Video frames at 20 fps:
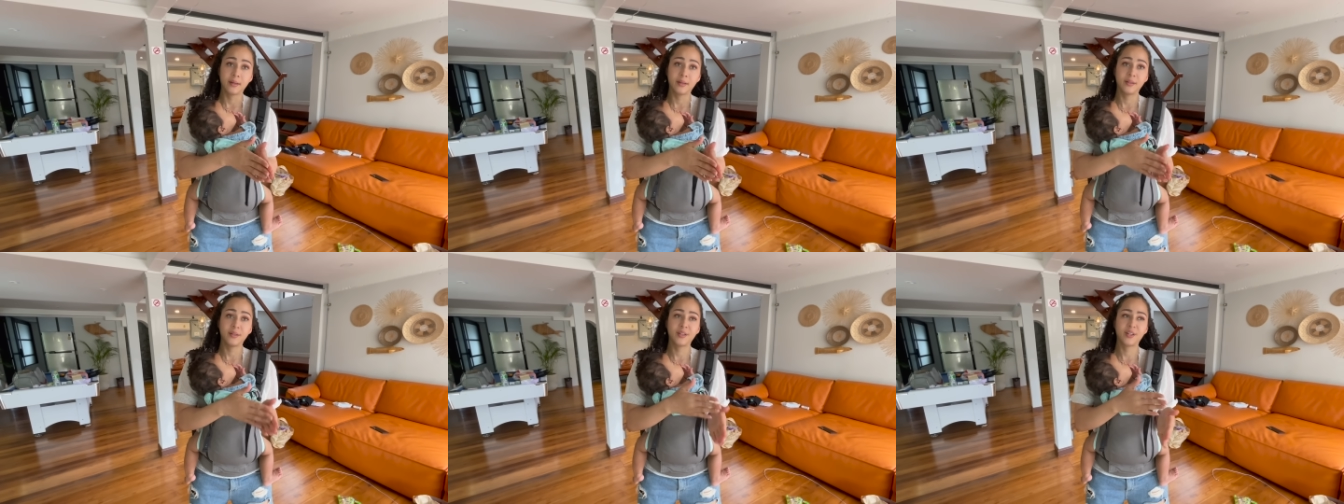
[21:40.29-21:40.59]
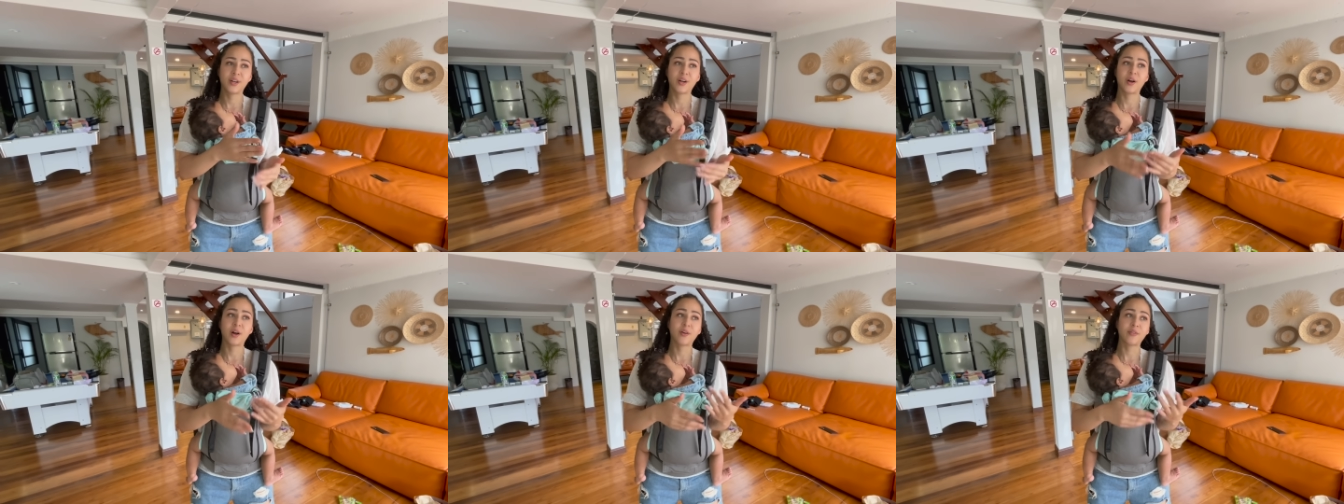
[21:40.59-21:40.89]
You
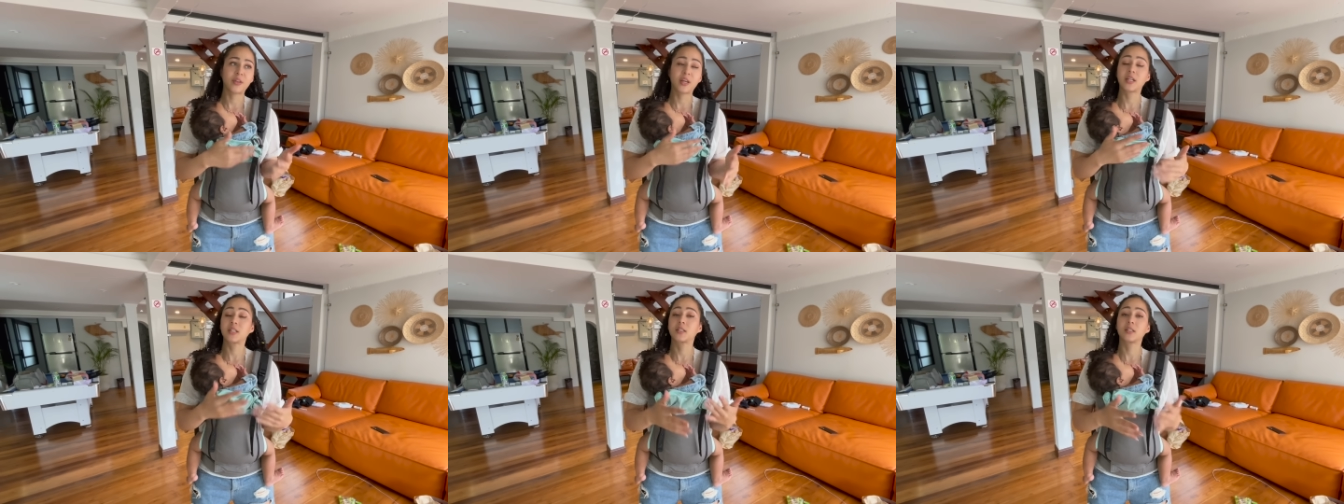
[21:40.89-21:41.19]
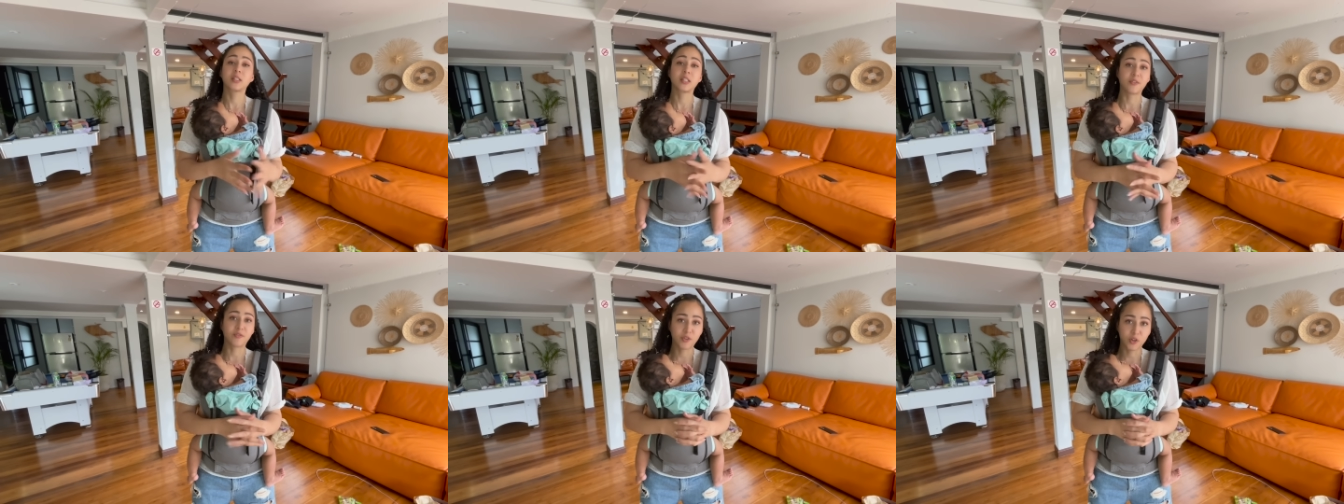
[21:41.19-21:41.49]
know, I think it's
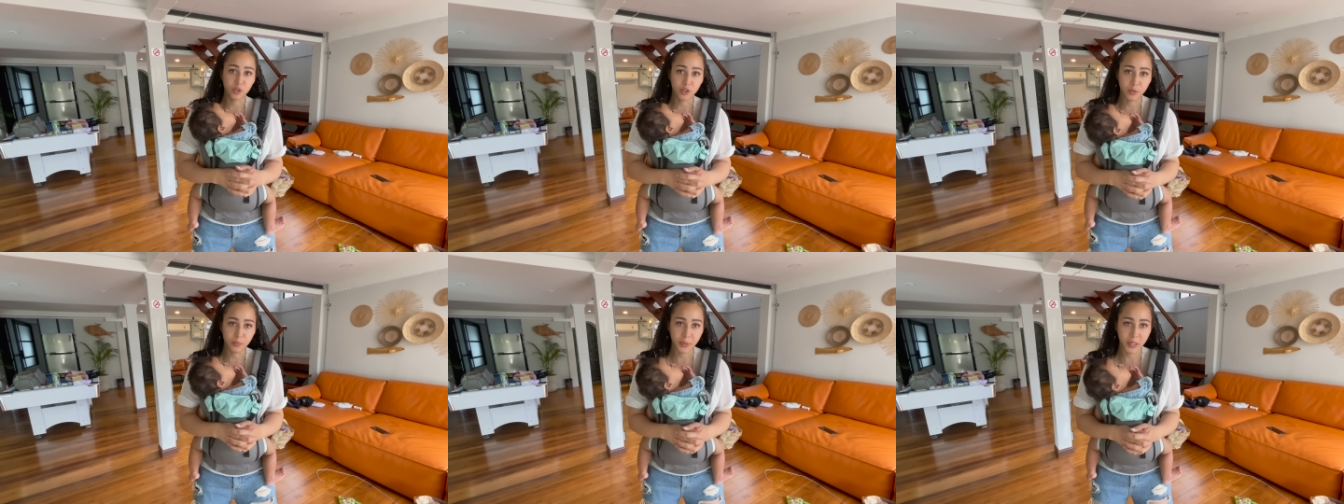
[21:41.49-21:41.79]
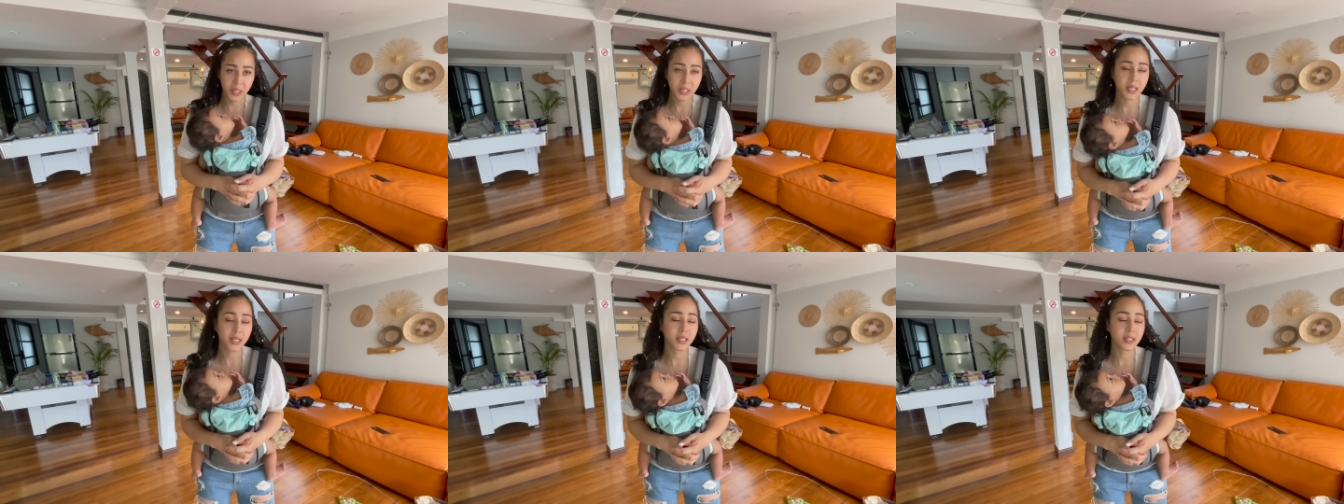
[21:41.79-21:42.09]
difficult to
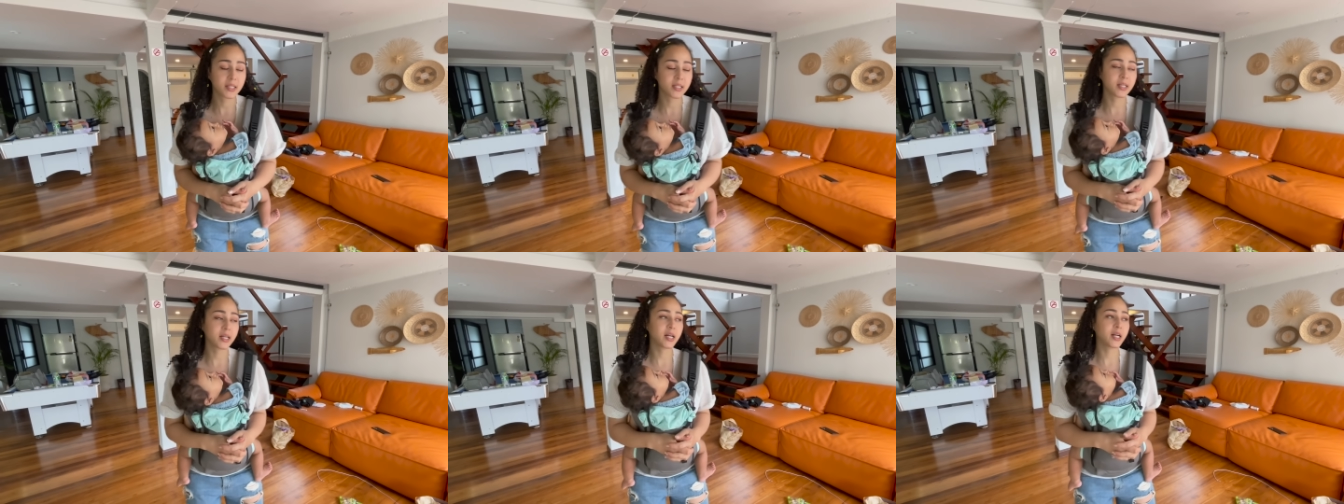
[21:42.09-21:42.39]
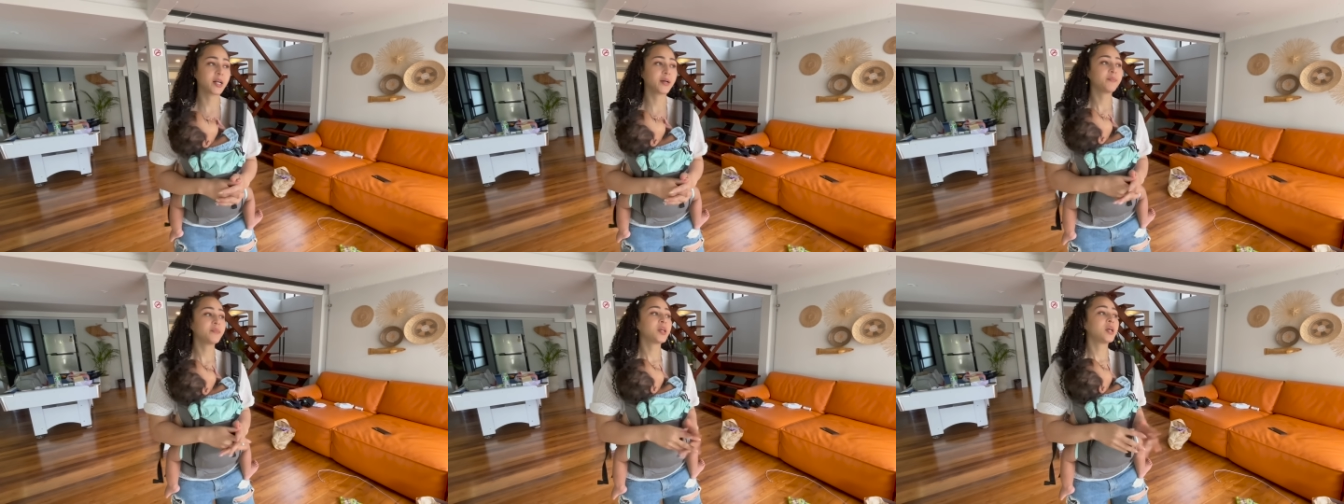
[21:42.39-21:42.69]
bring kids
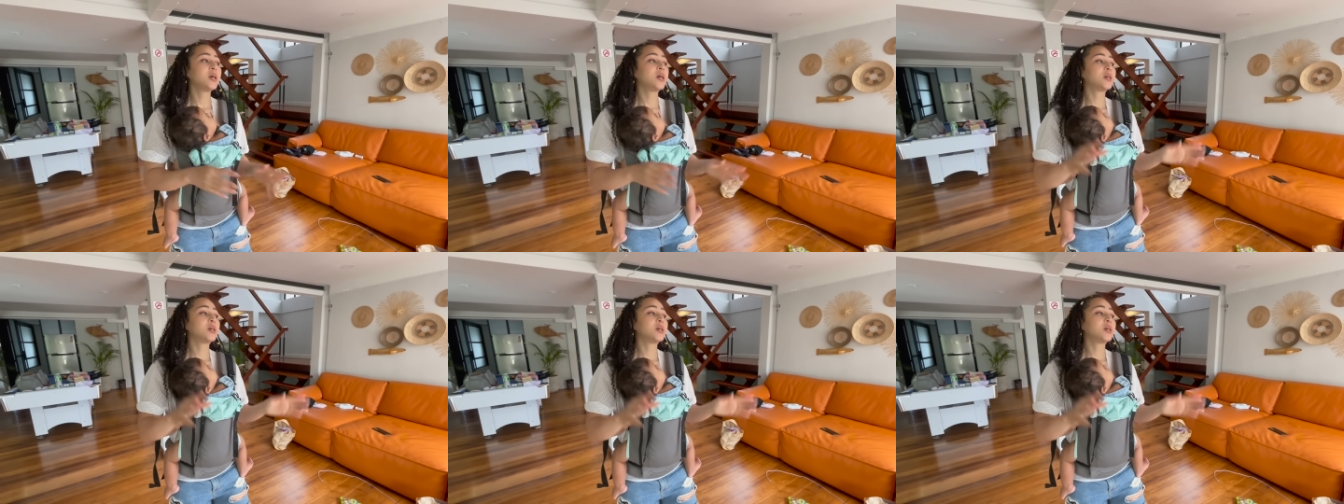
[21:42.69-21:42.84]
there.